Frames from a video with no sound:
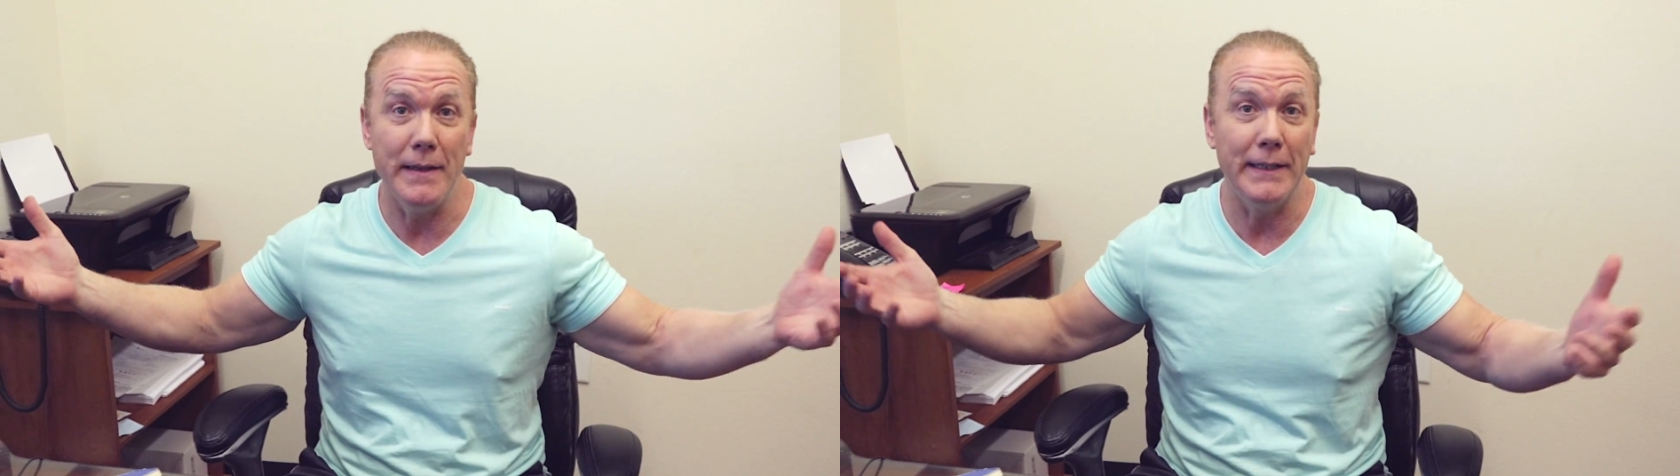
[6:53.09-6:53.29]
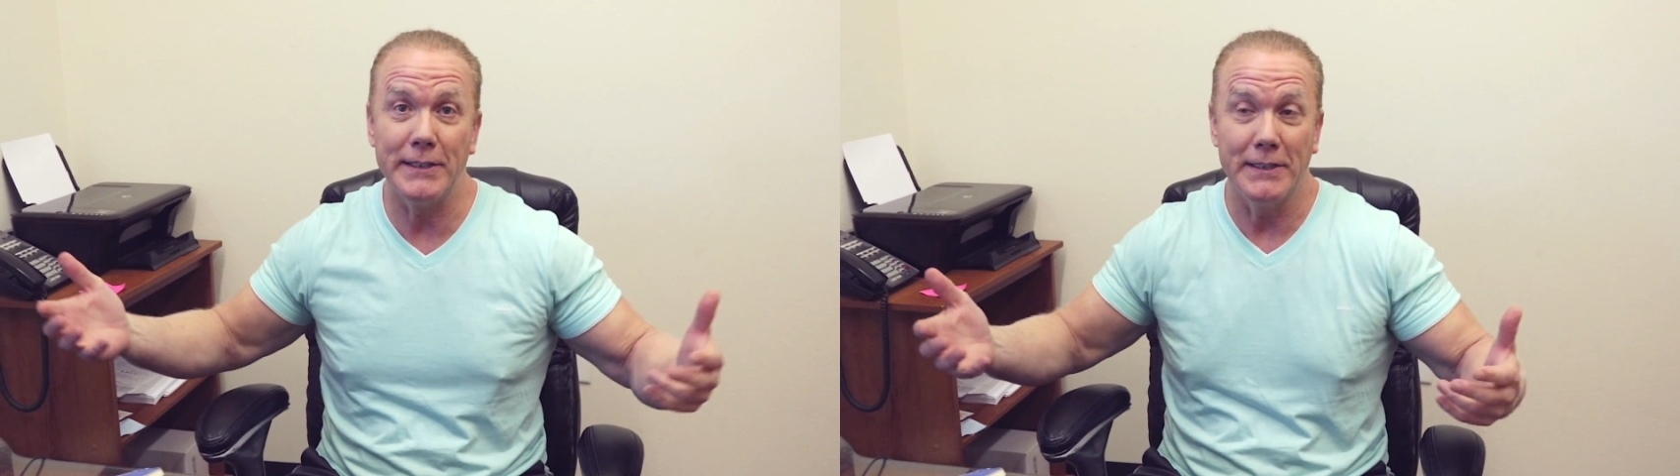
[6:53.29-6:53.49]

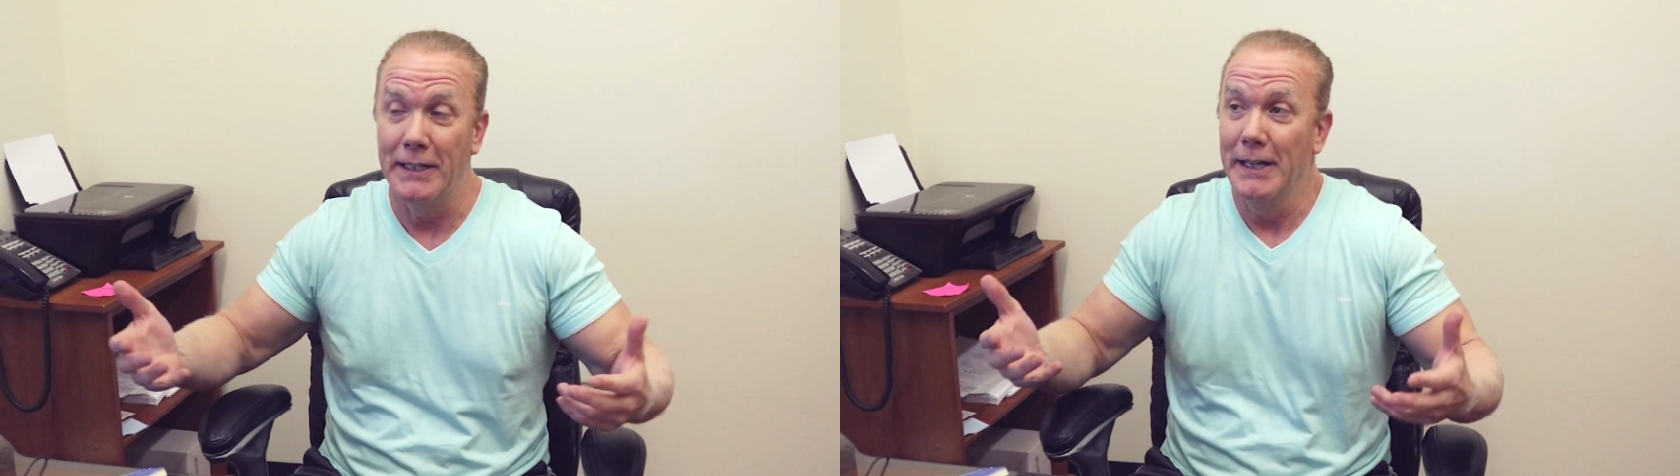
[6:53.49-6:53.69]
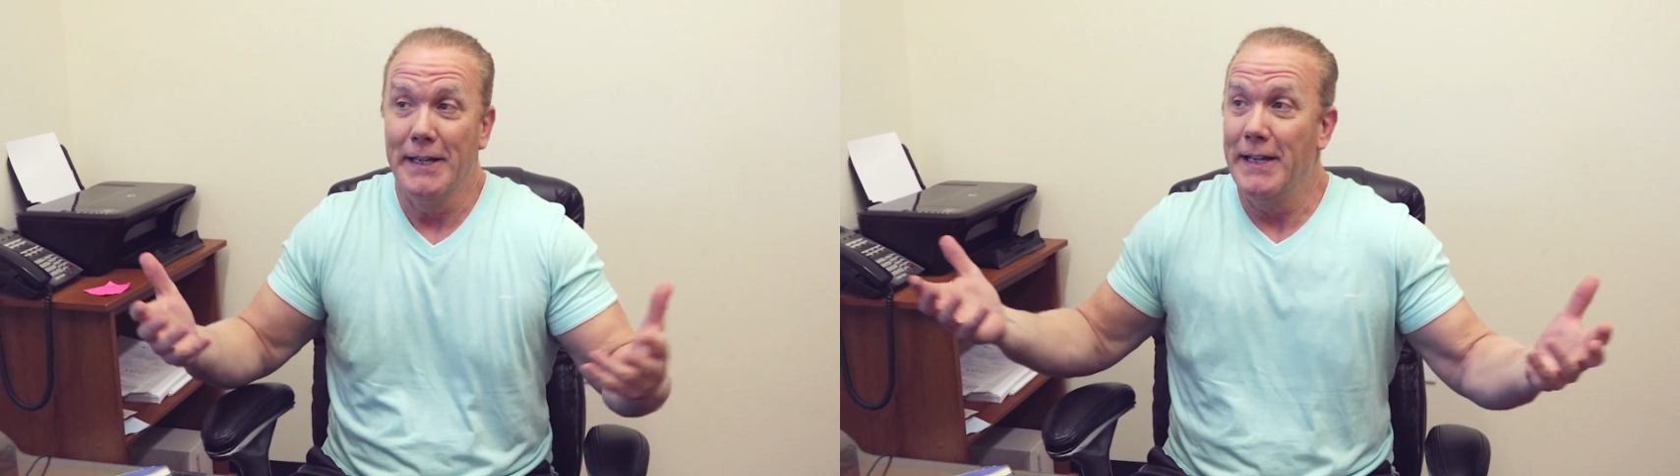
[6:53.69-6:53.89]
And
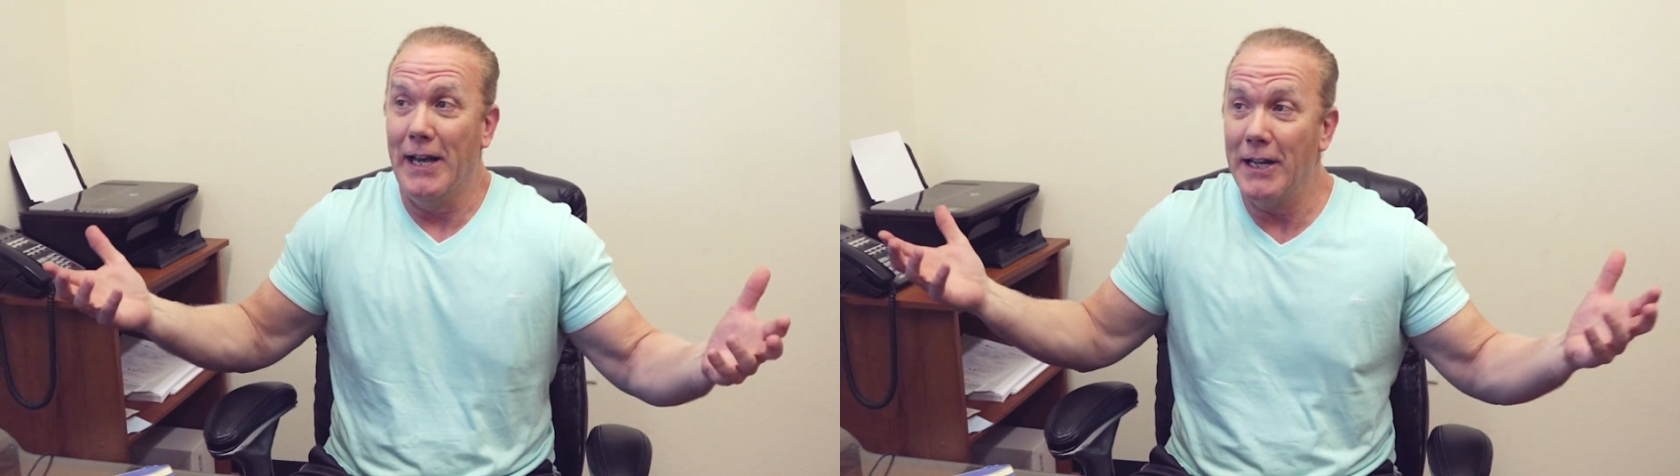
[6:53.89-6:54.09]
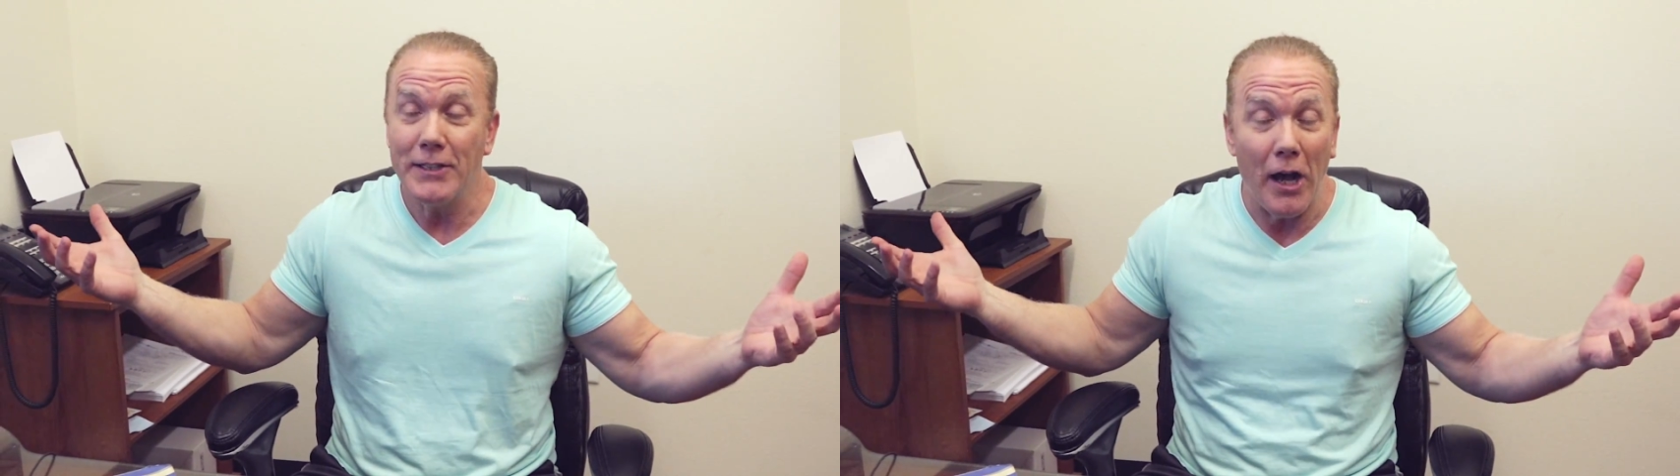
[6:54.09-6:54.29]
it's
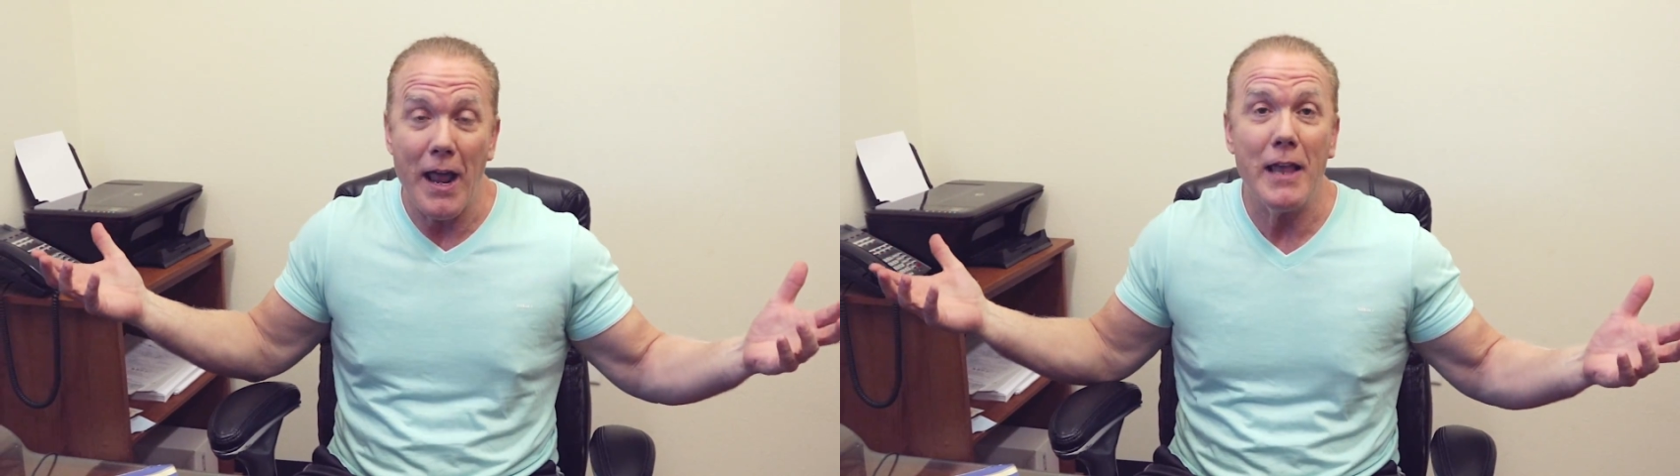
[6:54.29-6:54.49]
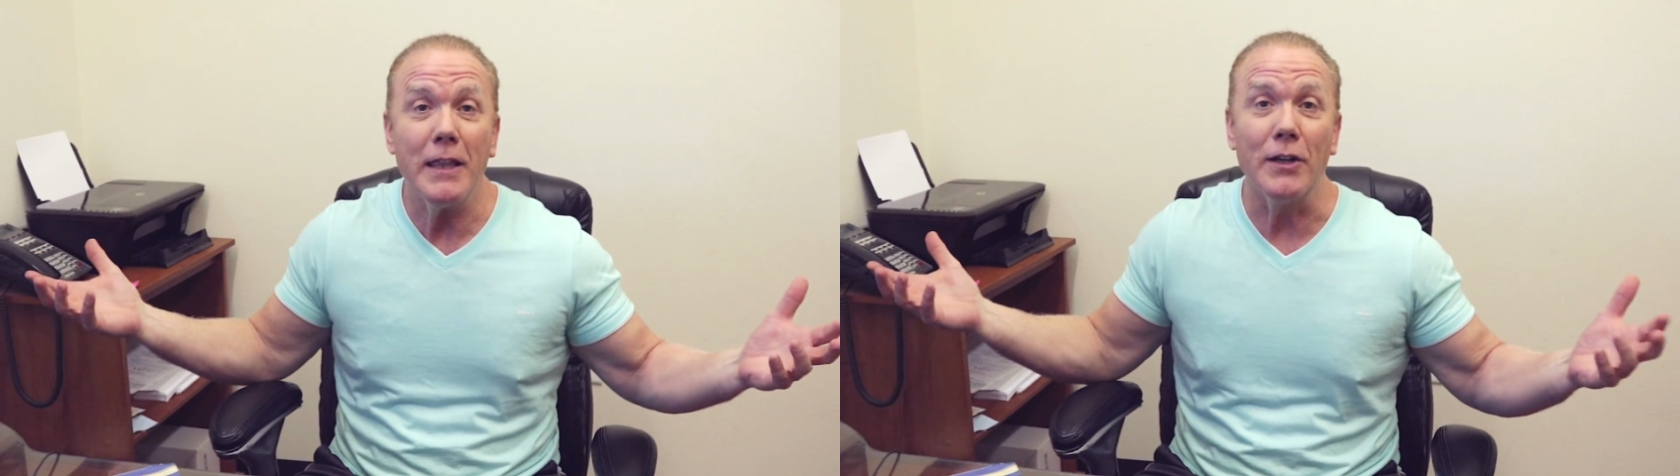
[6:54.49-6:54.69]

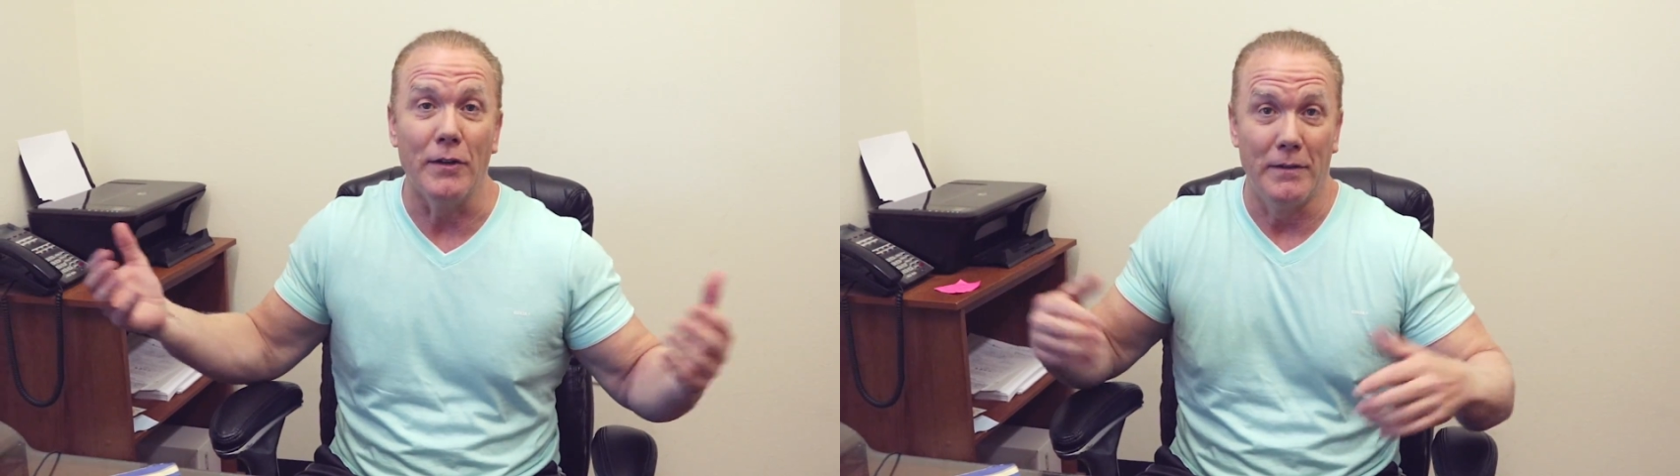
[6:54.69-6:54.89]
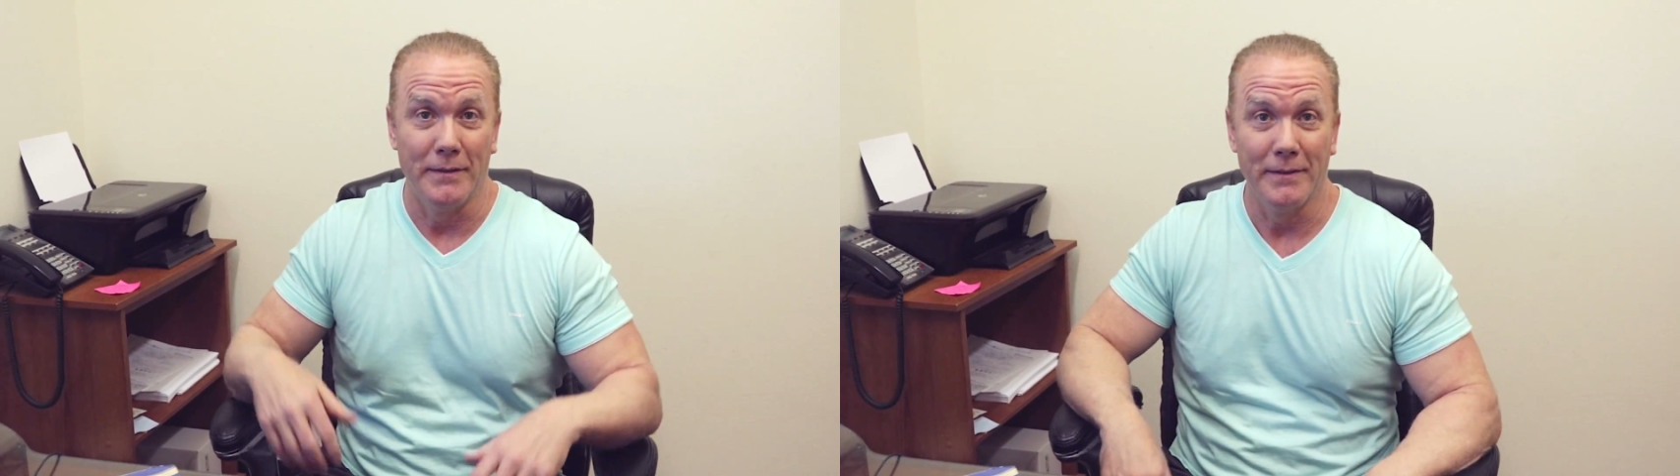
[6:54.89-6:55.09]
unethical.